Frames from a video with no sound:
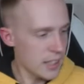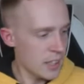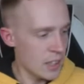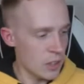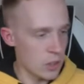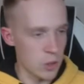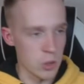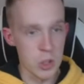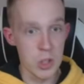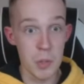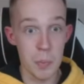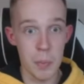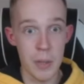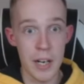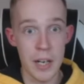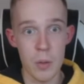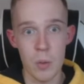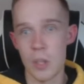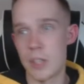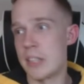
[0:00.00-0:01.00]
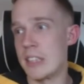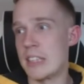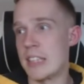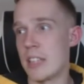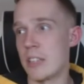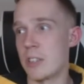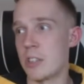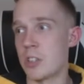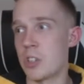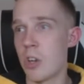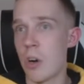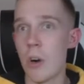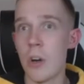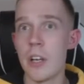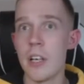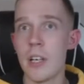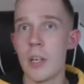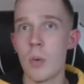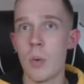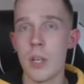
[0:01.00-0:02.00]
lunch break while you sat on the
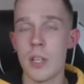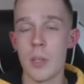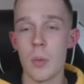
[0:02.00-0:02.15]
toilet while you're